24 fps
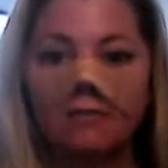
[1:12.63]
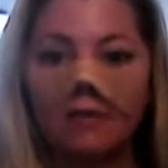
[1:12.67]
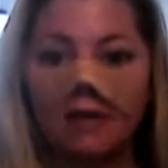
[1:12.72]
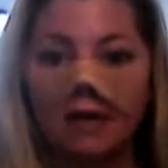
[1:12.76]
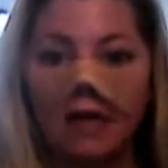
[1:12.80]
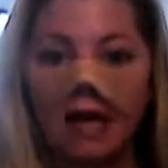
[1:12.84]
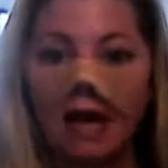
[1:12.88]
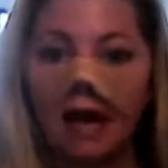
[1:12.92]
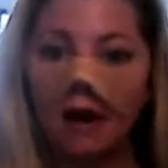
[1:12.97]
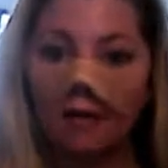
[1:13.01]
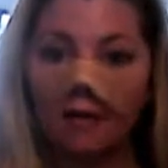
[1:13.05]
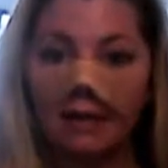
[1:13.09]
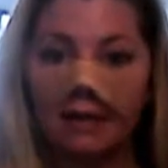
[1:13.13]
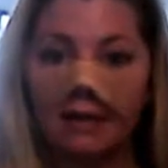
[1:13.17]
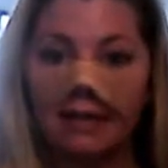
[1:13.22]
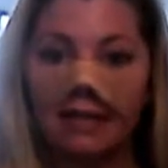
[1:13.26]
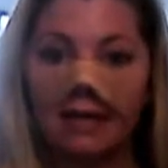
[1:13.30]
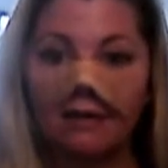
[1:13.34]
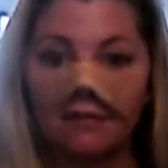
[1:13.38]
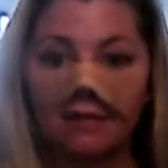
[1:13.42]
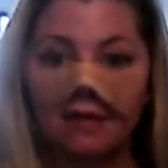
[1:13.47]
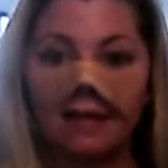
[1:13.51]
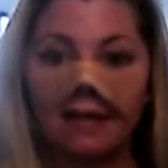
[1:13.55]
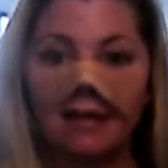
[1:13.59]
now,
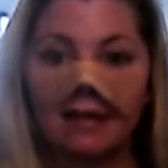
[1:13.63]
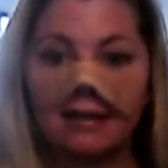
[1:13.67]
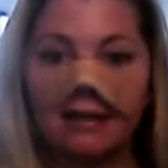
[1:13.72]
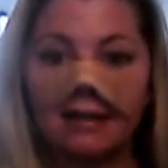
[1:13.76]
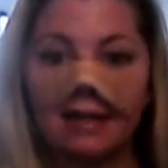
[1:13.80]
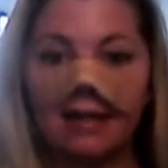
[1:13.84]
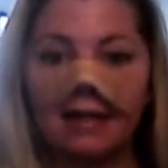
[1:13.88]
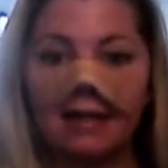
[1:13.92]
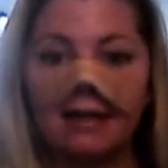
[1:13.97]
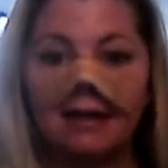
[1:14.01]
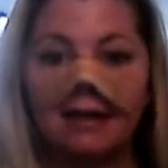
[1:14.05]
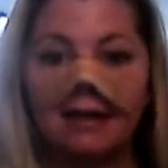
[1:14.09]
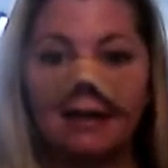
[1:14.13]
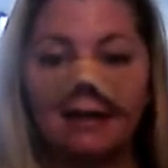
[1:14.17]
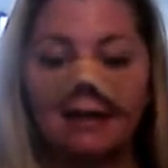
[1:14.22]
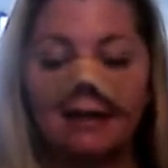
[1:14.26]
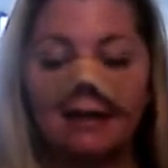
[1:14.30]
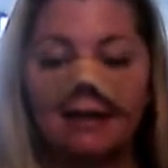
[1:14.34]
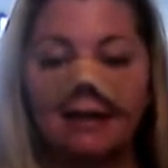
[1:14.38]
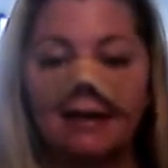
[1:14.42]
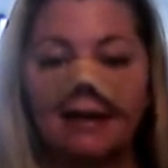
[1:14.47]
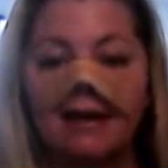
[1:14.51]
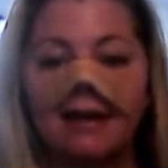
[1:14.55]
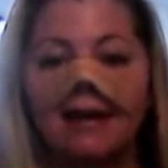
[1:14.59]
indefinitely.
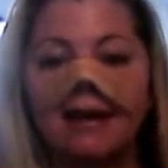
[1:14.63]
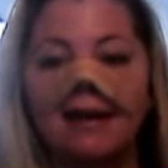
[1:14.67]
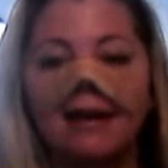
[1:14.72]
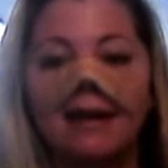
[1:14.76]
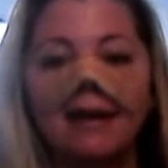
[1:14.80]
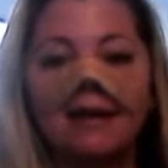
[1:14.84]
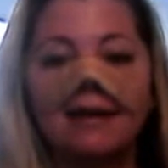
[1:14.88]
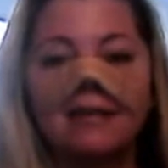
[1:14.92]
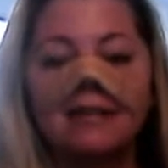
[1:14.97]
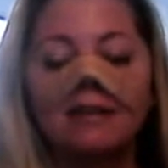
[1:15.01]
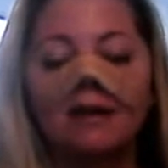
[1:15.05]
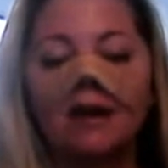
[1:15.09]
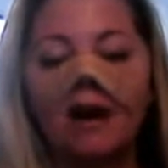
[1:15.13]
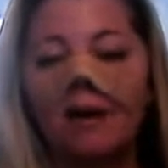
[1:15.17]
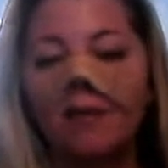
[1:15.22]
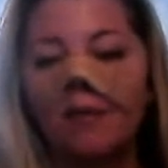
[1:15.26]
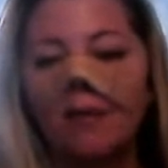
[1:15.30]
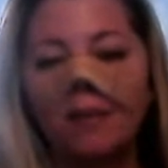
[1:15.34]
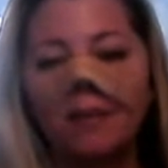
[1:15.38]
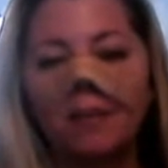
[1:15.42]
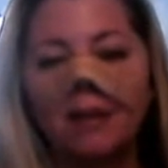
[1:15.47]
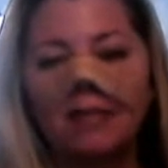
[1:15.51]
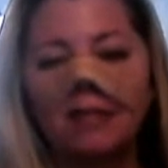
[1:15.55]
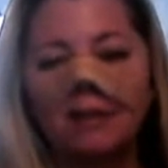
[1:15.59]
So I
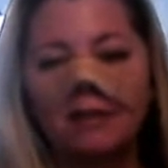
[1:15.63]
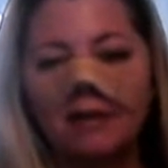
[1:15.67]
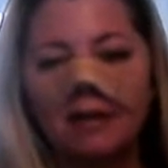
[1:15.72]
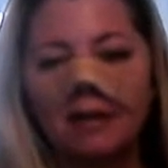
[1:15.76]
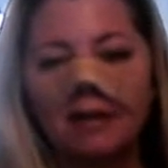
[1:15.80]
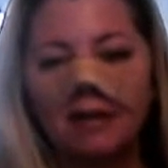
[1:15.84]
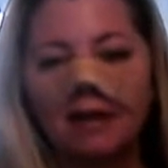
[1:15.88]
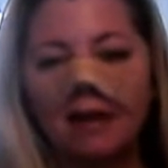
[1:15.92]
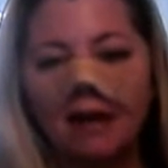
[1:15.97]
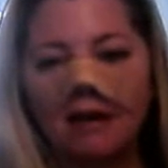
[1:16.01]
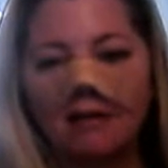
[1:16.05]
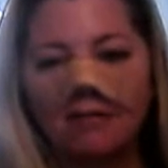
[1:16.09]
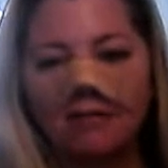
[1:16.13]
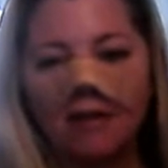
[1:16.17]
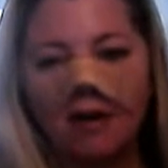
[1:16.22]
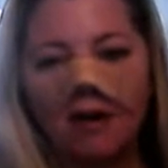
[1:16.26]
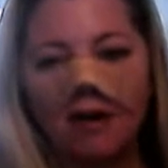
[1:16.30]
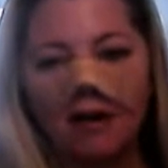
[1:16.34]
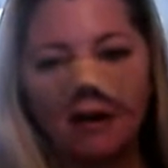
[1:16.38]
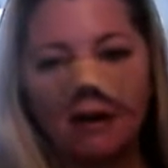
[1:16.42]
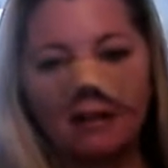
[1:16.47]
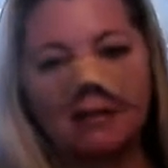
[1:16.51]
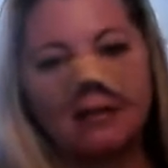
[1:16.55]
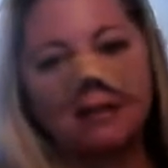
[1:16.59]
won't be doing a lot of
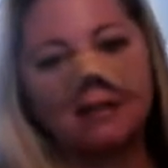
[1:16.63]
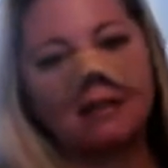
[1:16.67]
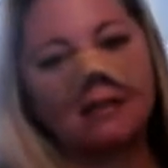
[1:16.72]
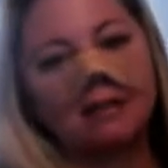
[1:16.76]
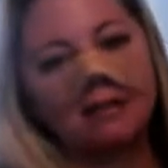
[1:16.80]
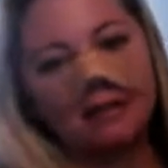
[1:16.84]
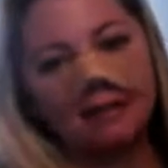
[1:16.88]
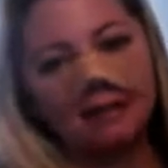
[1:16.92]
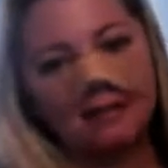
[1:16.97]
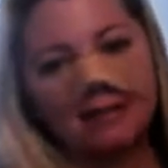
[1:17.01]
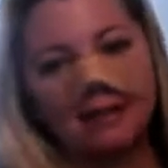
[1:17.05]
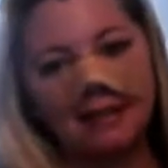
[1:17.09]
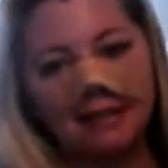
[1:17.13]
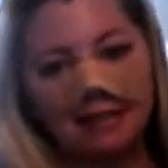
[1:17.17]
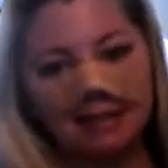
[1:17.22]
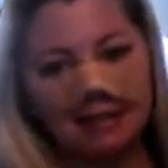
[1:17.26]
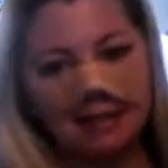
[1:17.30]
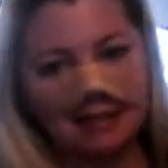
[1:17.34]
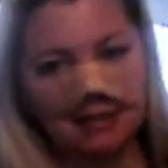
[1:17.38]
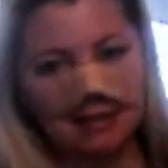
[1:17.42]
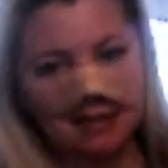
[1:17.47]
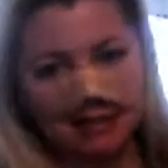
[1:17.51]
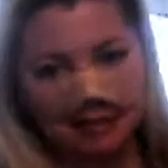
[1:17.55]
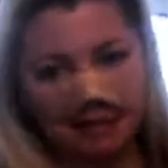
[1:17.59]
vlogs. It's
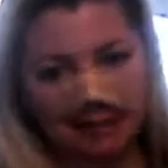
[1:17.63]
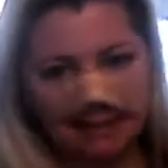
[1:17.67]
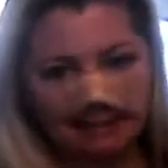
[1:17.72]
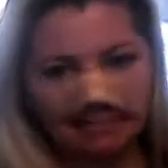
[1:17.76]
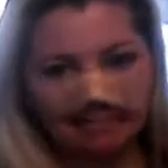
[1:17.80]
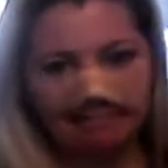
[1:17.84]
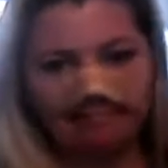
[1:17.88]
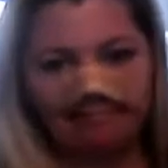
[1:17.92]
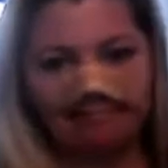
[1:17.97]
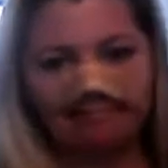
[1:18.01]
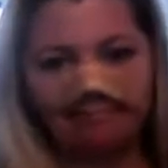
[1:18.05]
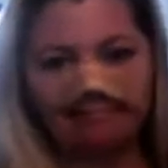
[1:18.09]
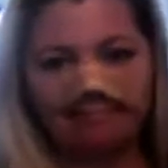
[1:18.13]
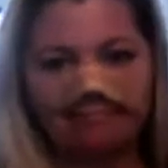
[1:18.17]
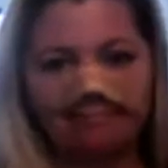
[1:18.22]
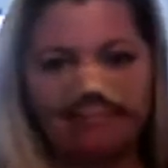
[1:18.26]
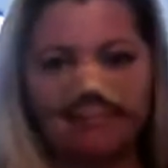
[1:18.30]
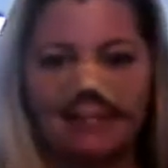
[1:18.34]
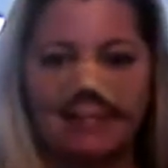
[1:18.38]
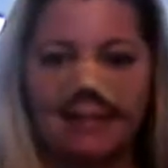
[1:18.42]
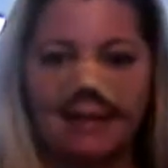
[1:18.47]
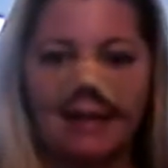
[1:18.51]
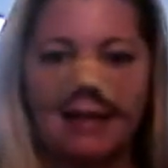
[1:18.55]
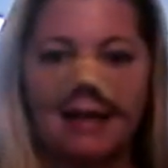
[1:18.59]
just
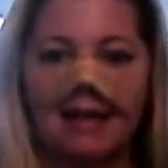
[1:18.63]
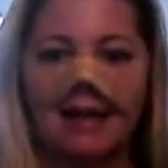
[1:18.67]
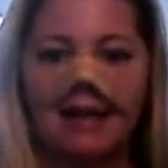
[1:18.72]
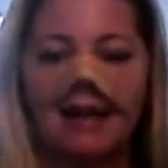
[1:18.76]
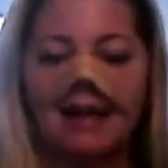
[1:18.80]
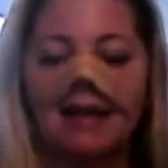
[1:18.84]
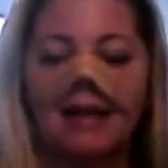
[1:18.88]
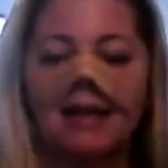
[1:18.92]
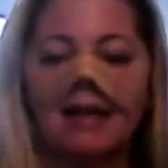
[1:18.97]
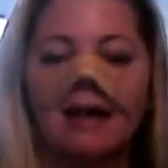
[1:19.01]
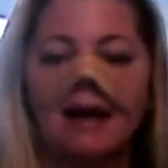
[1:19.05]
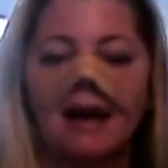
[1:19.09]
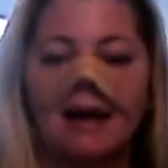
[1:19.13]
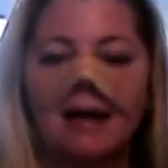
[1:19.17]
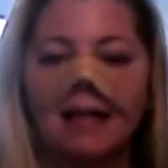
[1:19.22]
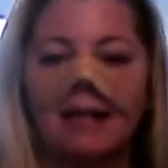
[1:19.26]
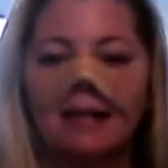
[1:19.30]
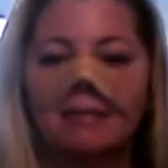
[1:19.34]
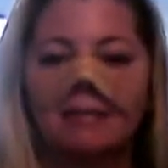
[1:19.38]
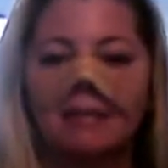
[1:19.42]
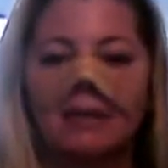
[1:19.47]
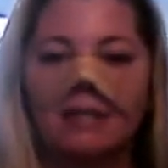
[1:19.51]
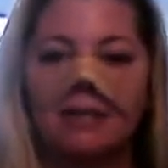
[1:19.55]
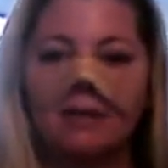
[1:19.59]
not
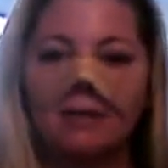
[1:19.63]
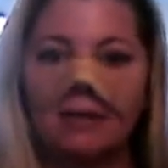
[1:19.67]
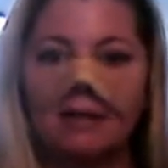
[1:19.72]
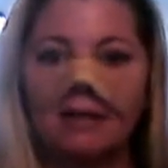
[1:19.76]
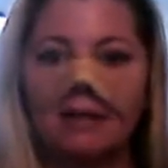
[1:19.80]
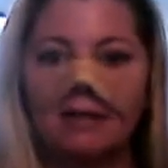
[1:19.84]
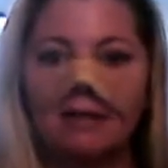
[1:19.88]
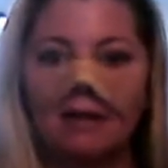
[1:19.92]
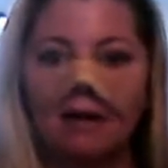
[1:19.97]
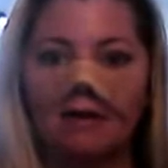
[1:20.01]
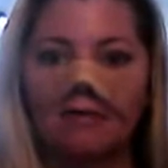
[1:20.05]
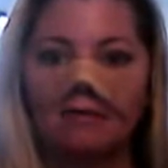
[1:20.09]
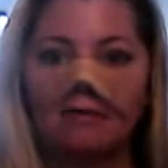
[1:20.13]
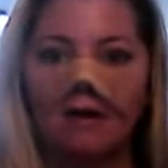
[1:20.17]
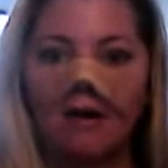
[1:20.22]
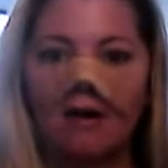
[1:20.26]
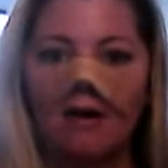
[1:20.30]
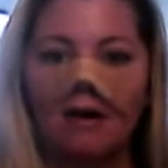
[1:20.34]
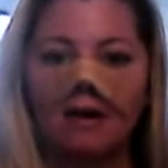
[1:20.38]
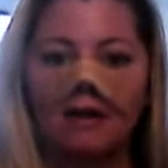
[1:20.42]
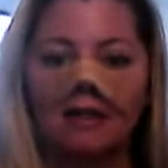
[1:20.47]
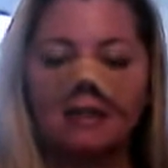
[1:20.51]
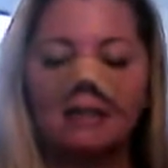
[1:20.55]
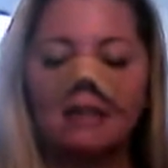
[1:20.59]
going to be doing a lot of
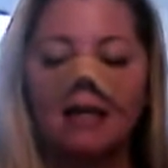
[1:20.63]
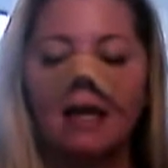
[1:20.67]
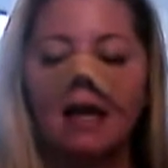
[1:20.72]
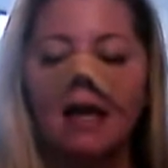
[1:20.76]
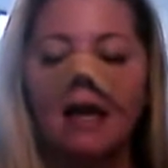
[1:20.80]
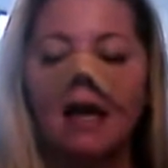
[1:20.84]
vlogs.